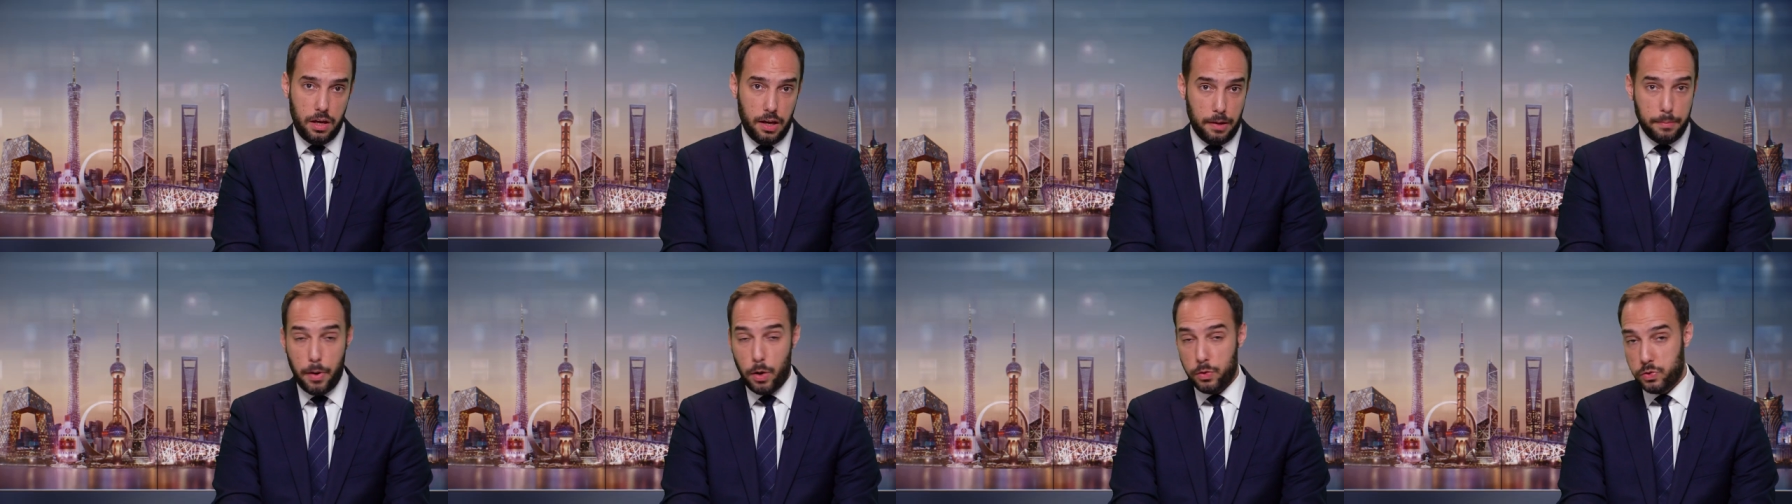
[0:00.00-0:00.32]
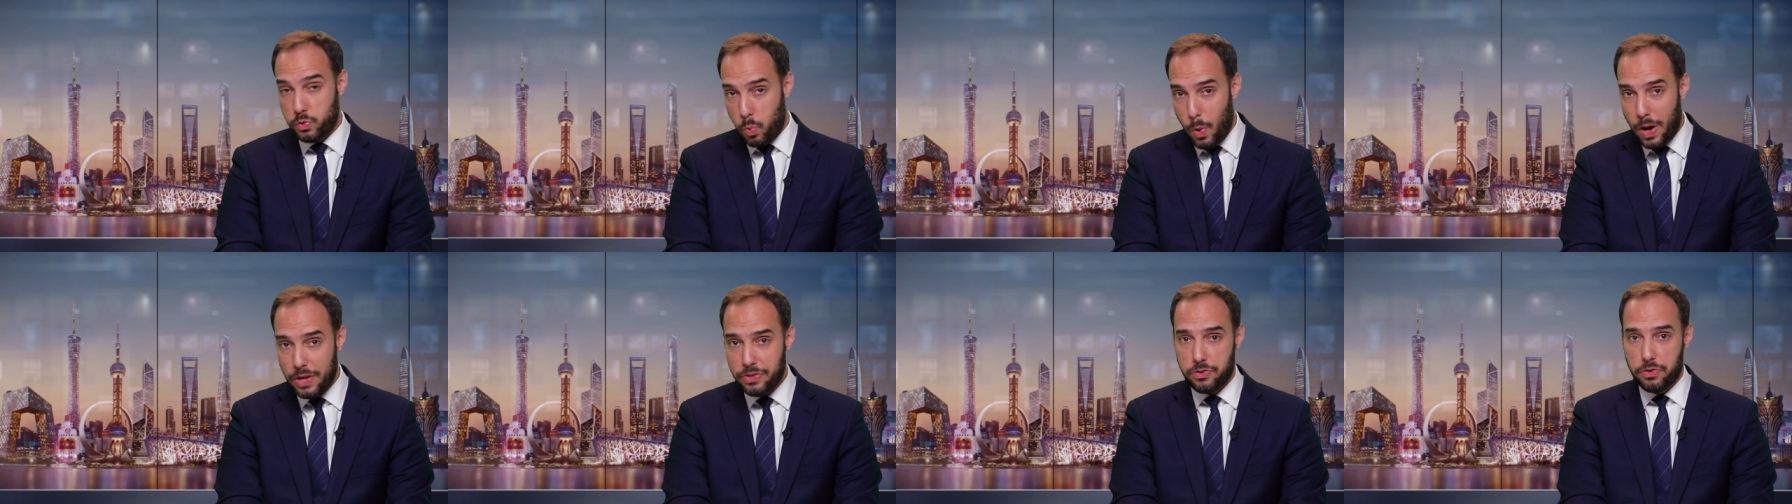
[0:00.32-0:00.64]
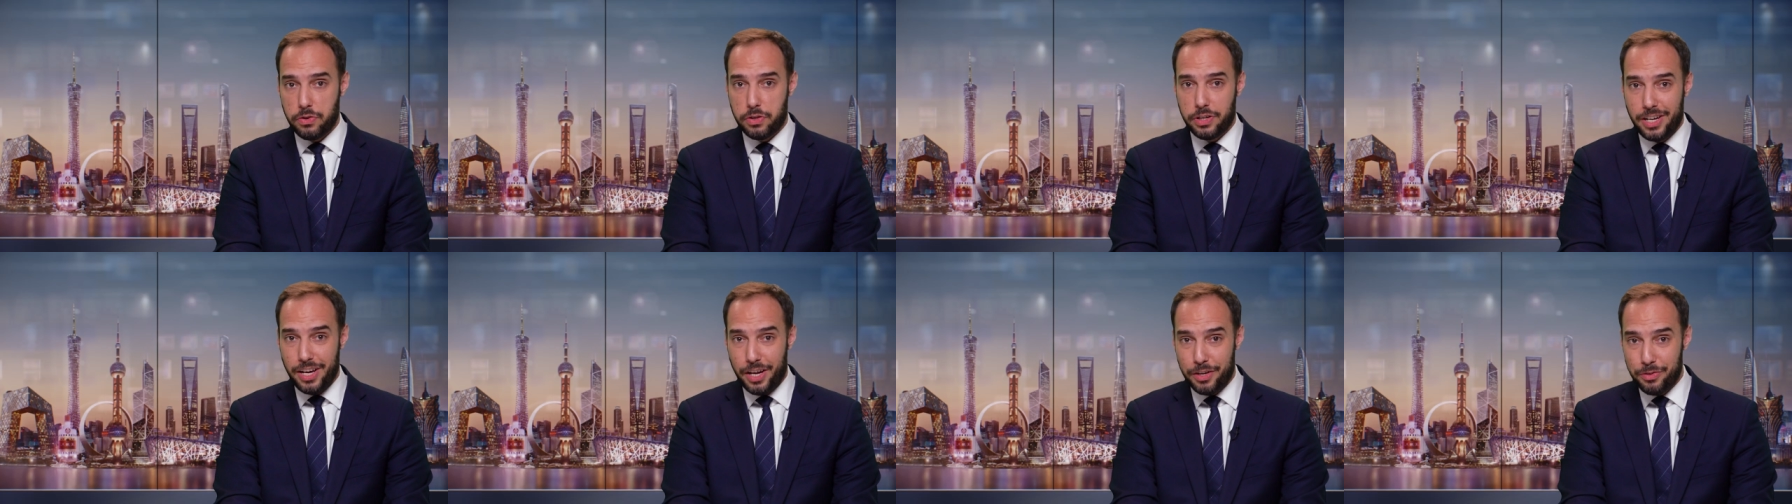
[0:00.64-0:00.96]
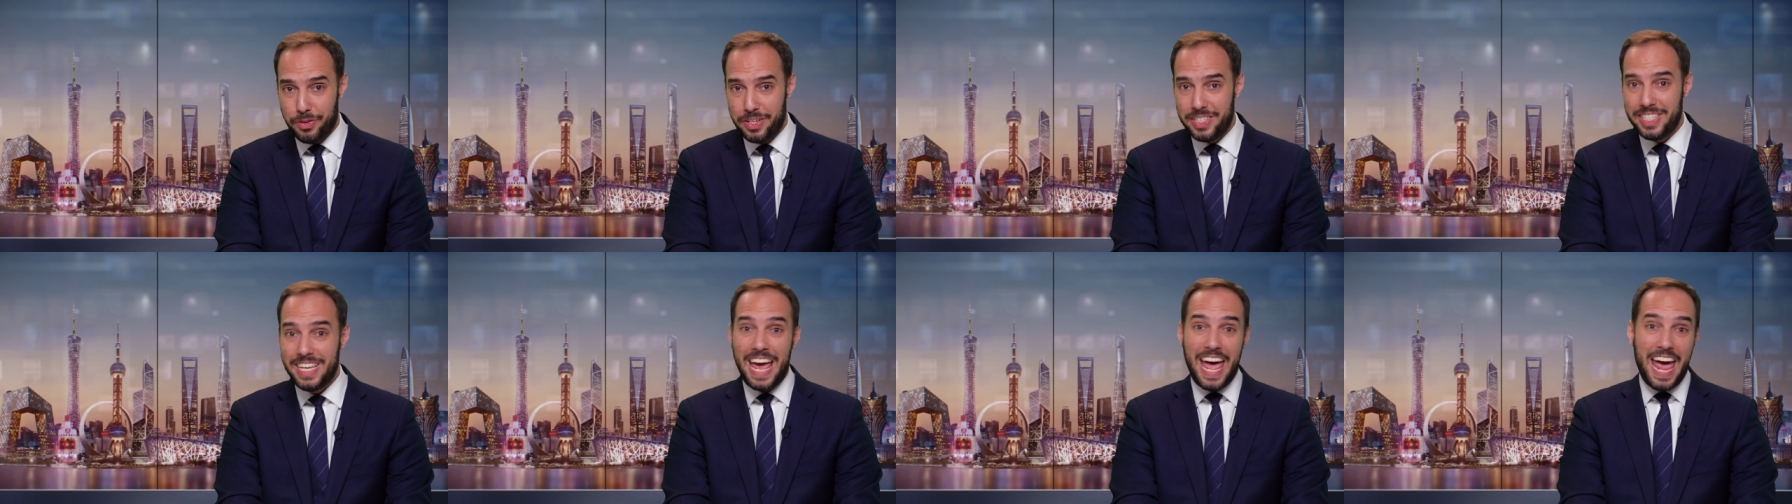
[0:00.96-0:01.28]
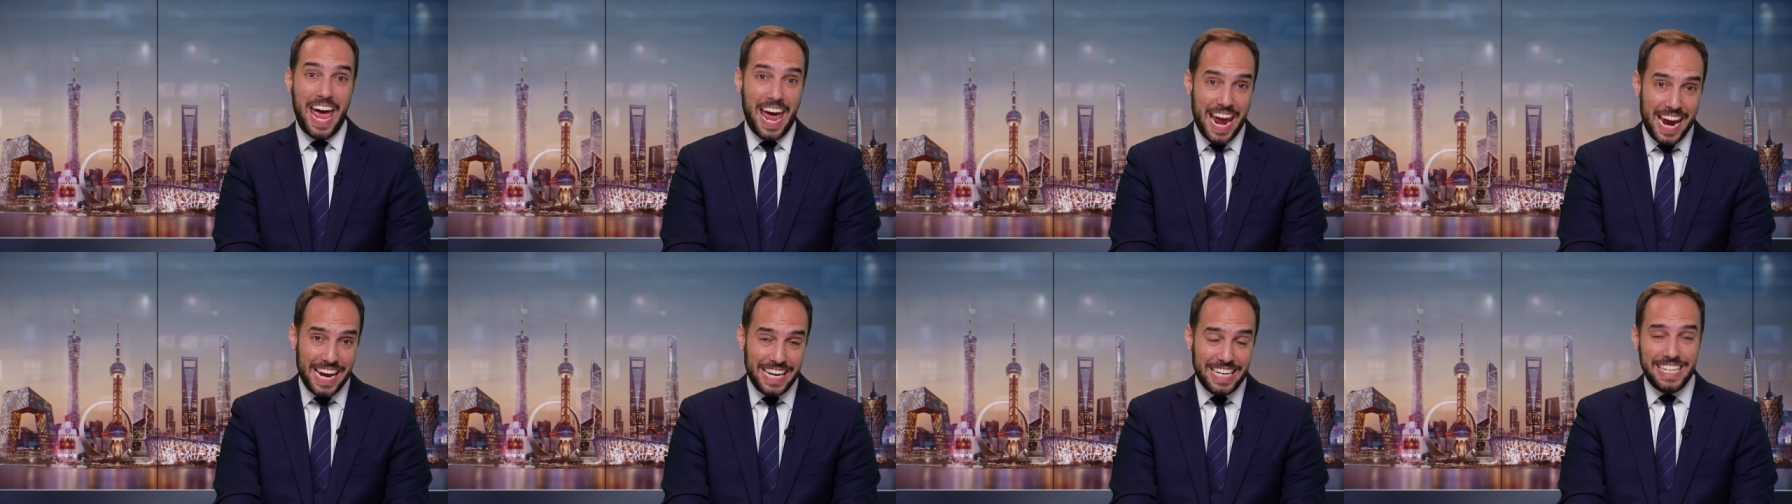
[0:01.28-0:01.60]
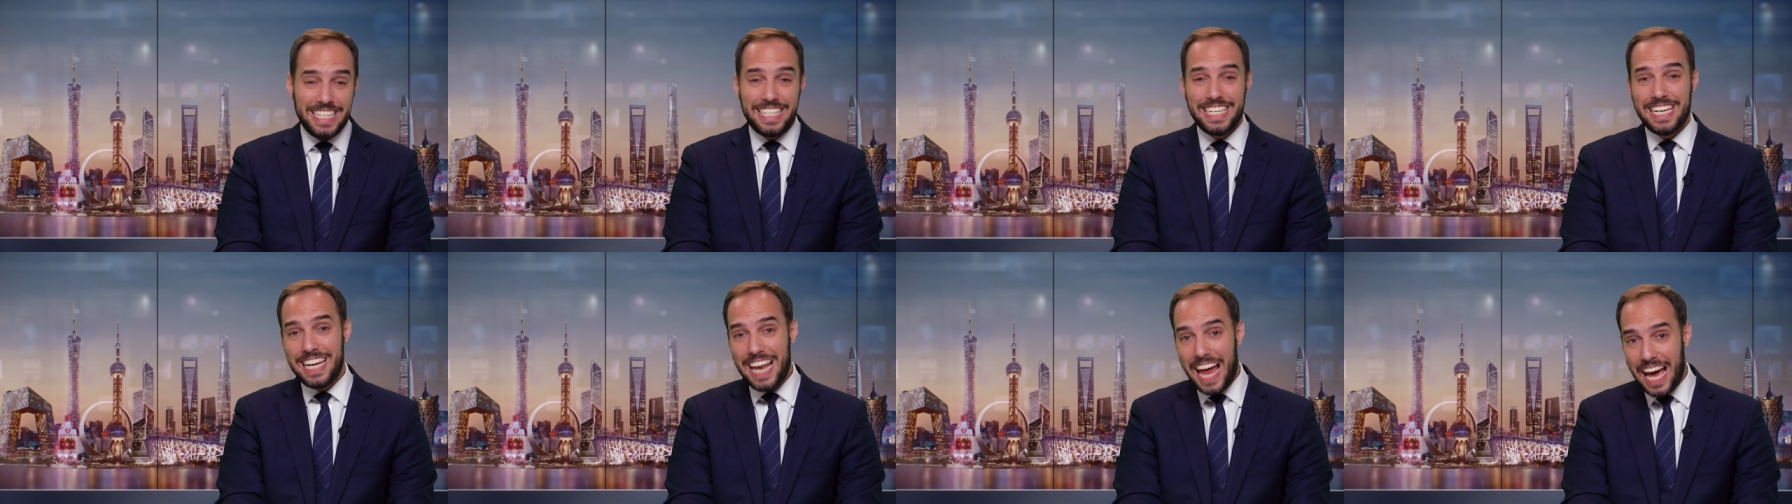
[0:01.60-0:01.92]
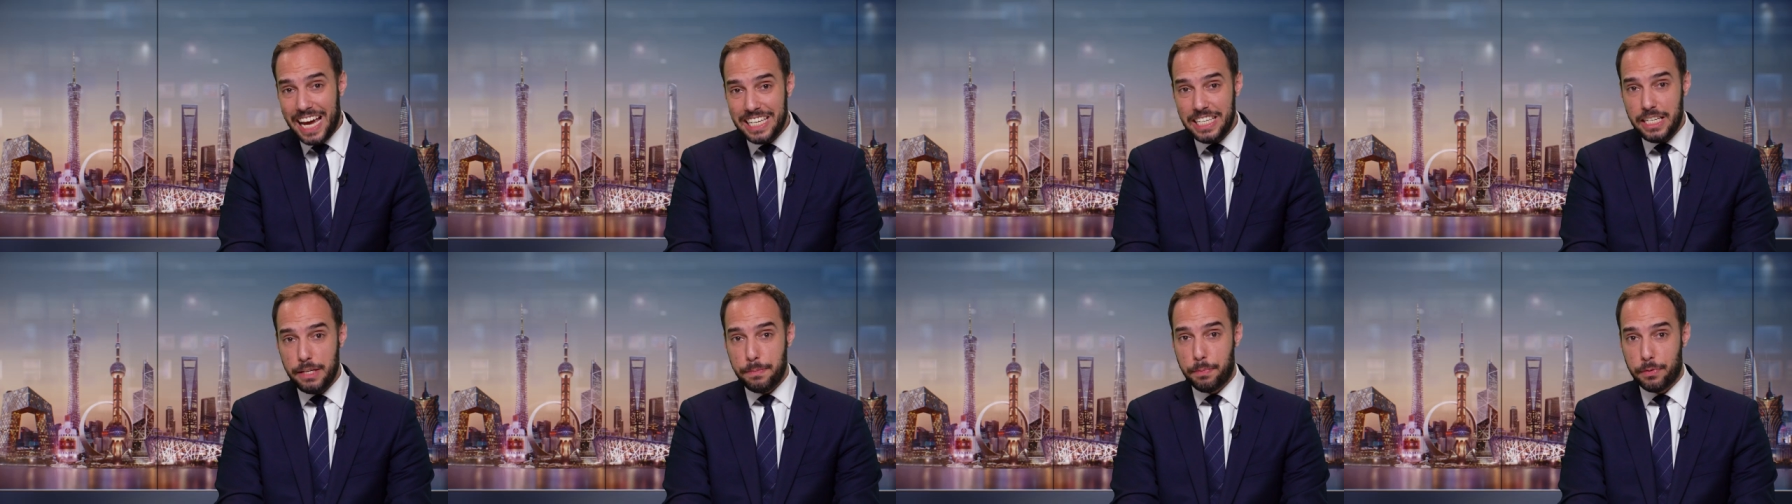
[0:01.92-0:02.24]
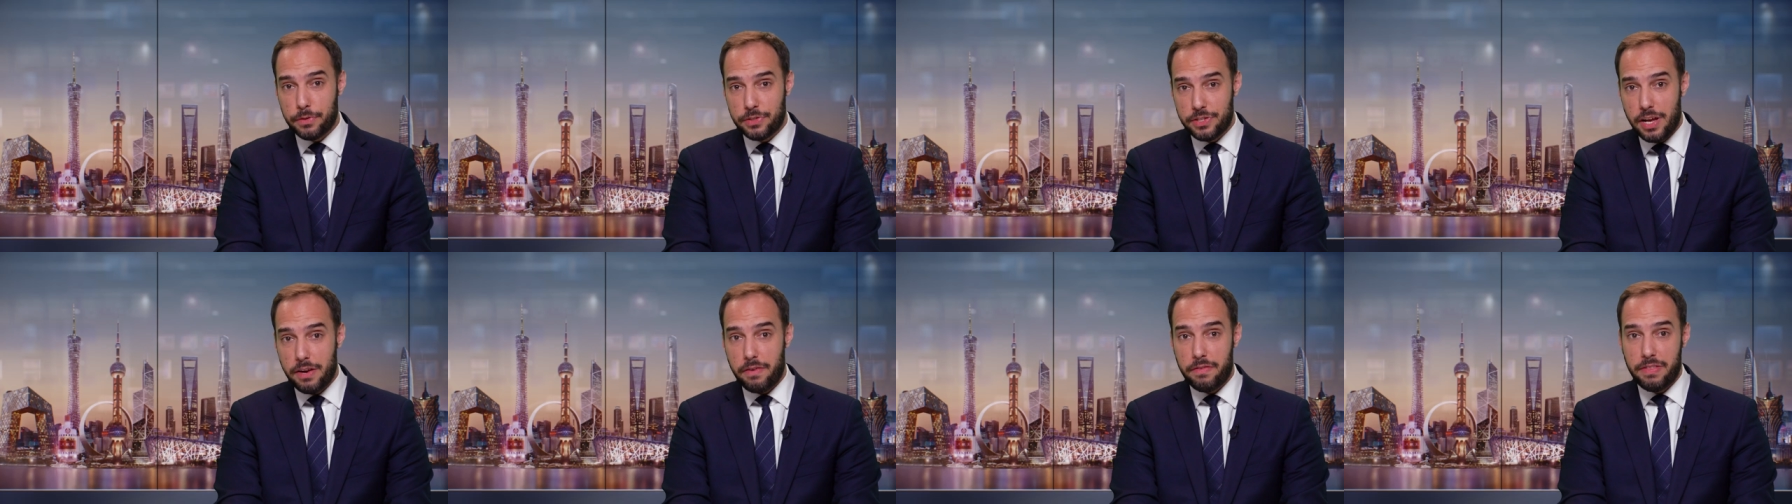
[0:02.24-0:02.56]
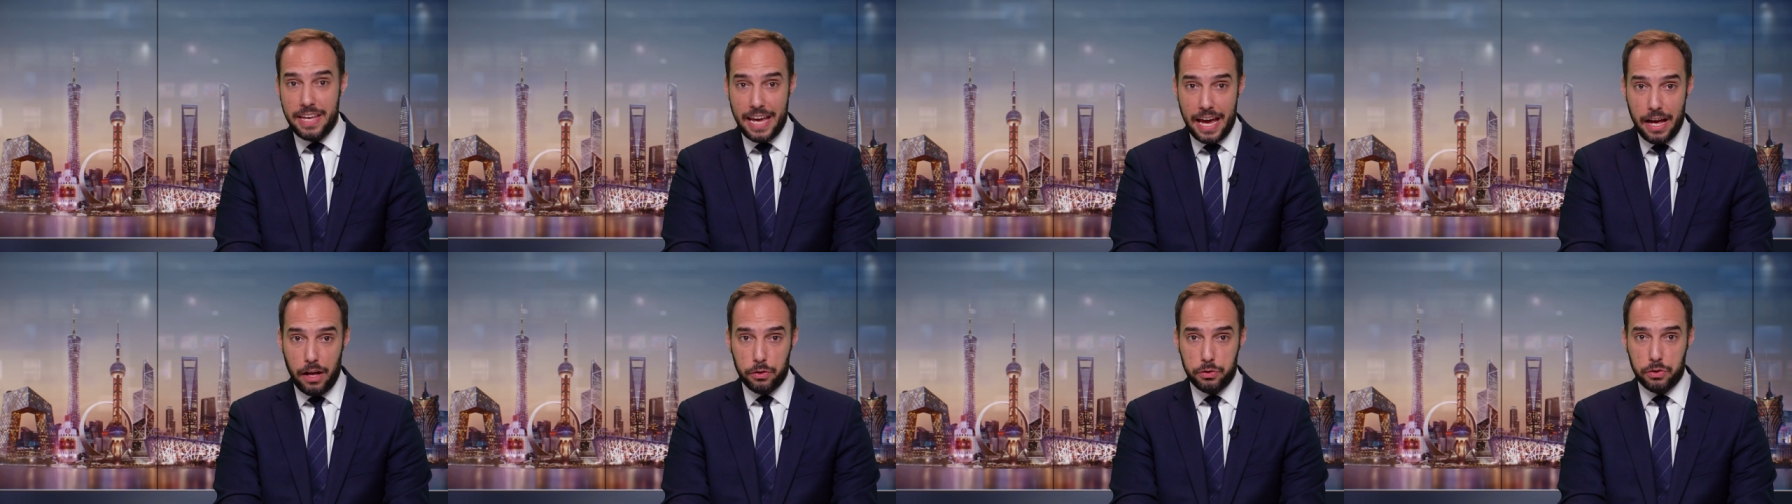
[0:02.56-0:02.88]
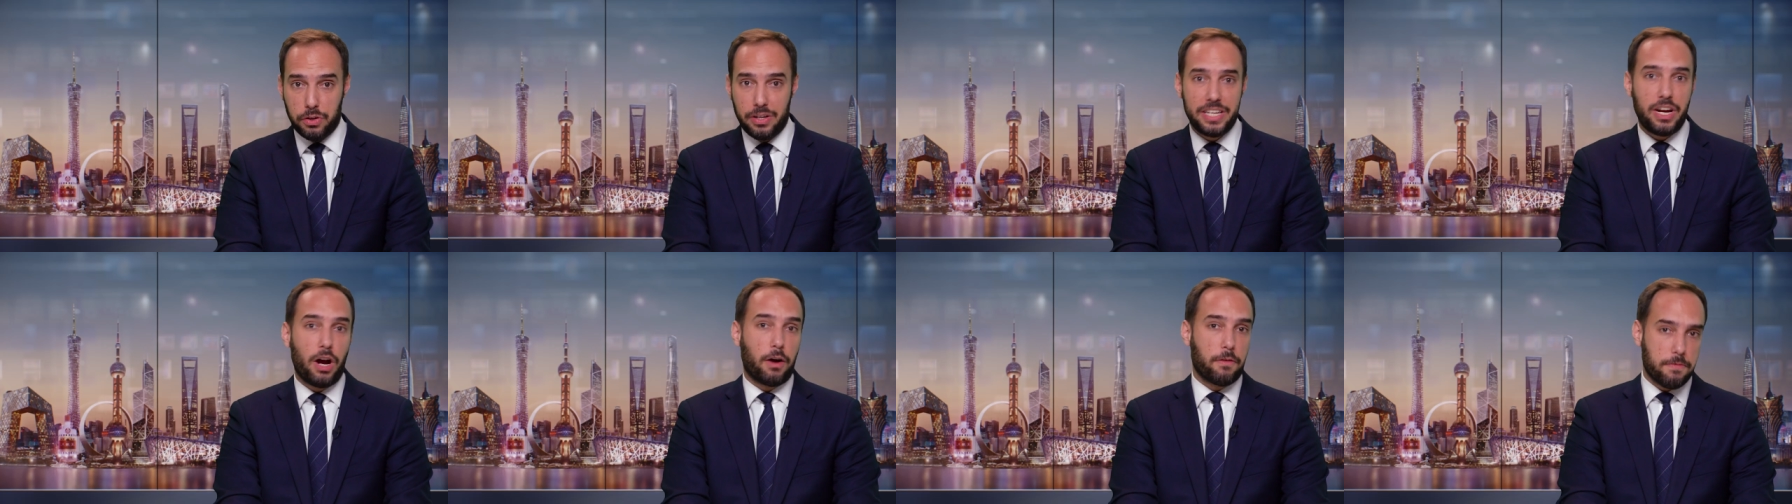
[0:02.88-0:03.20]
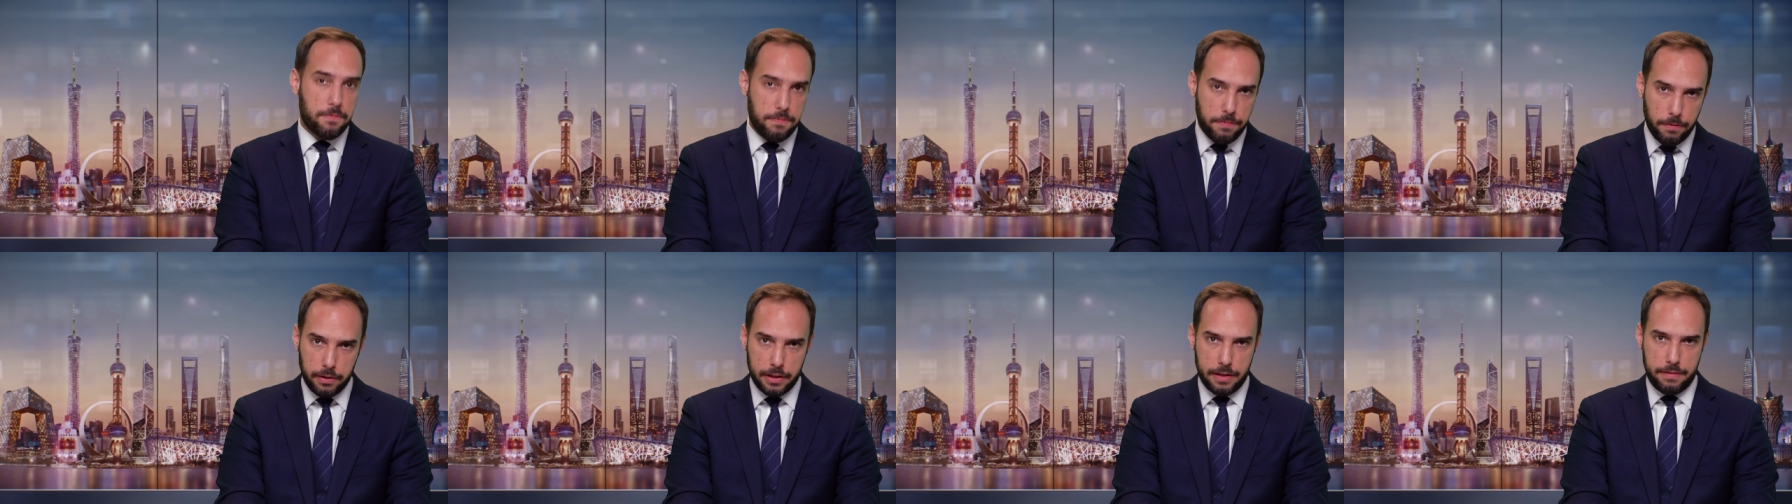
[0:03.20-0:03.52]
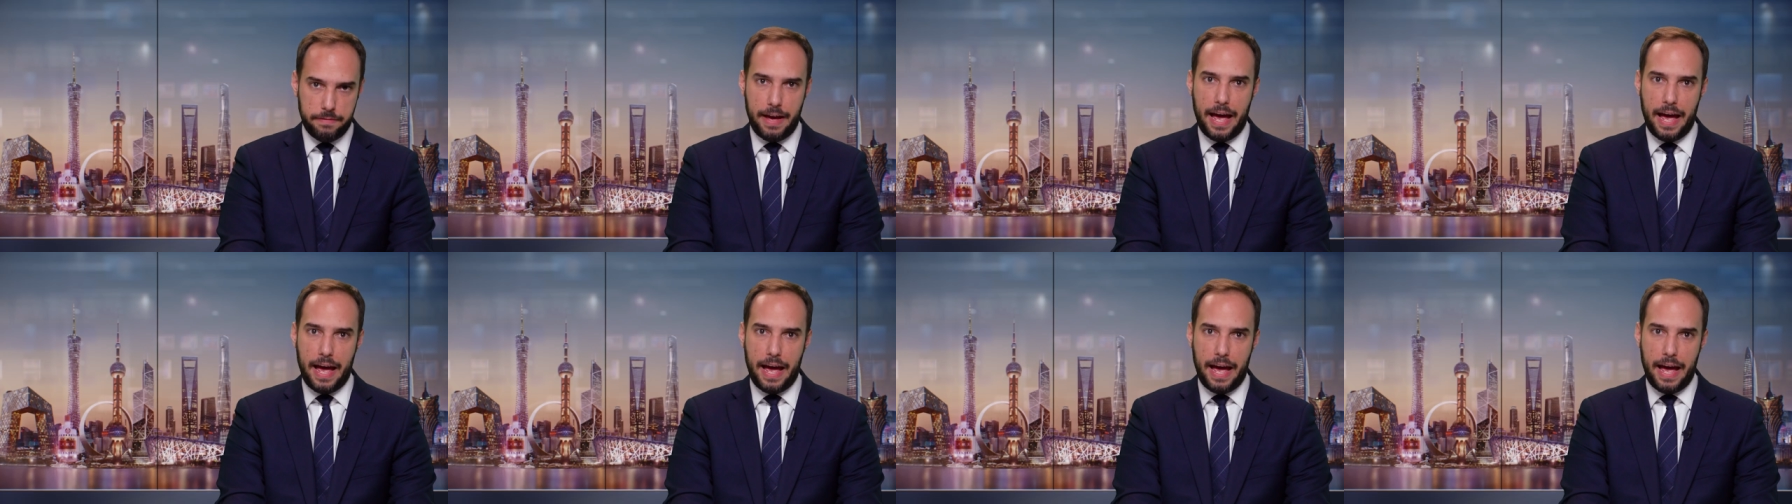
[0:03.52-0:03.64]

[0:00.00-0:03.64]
In most Western countries, 80 to 90% of the elderly are fully